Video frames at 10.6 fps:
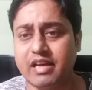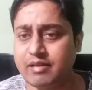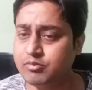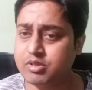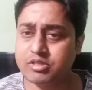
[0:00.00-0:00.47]

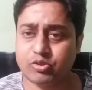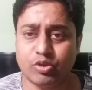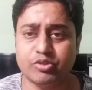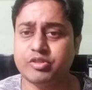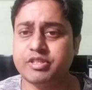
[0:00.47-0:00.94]
I'm just
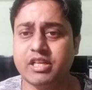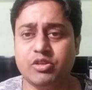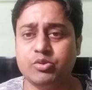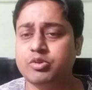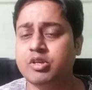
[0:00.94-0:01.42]
going to tell
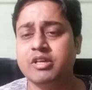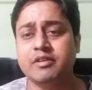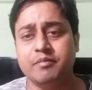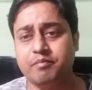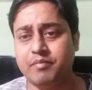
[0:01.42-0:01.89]
you
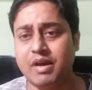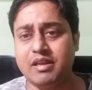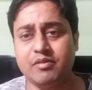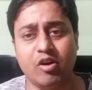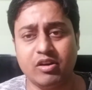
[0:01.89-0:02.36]

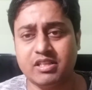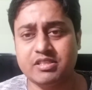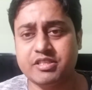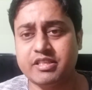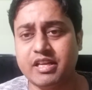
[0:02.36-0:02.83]
by
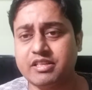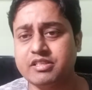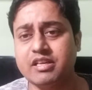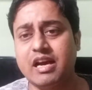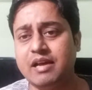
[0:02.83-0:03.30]
honesty
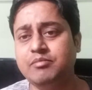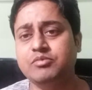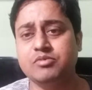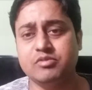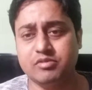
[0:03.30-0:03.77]
that
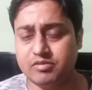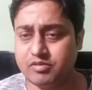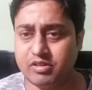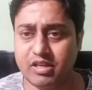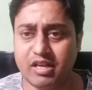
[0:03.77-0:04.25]
I'm
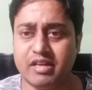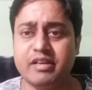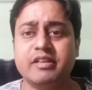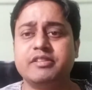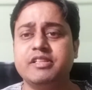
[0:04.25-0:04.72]

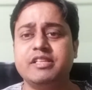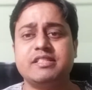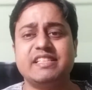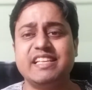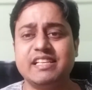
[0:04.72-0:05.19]
learned
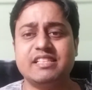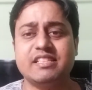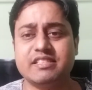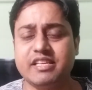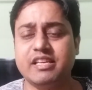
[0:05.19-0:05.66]
this English
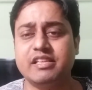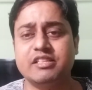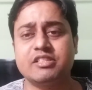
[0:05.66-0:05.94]
skill